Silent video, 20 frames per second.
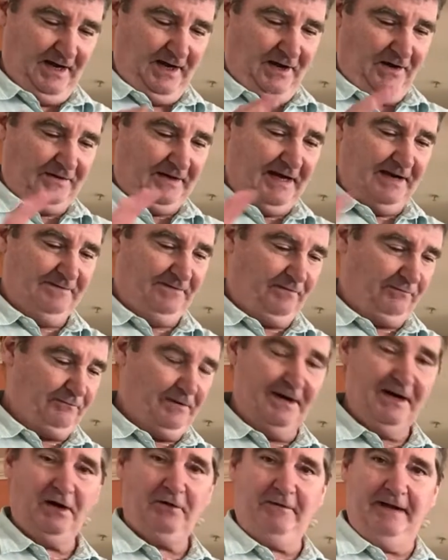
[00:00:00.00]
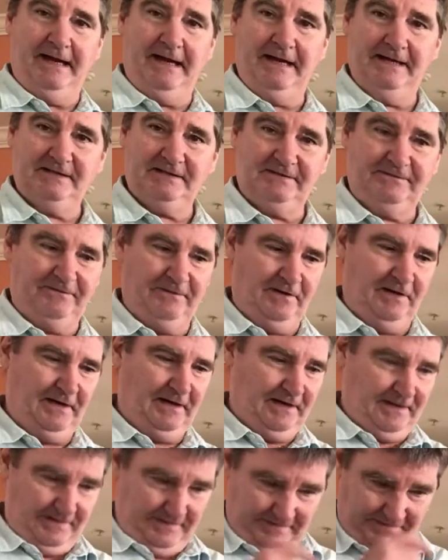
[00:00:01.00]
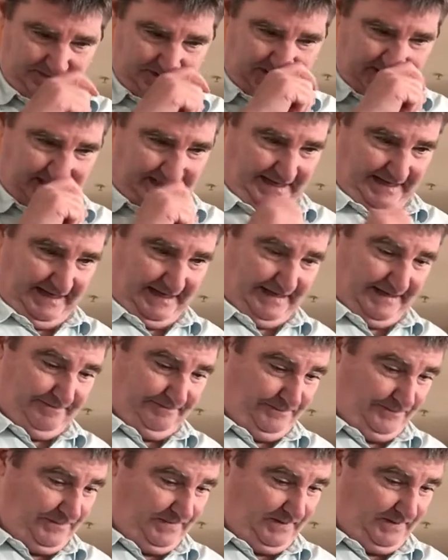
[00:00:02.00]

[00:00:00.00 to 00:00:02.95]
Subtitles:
Okay, 3 ingredients for the a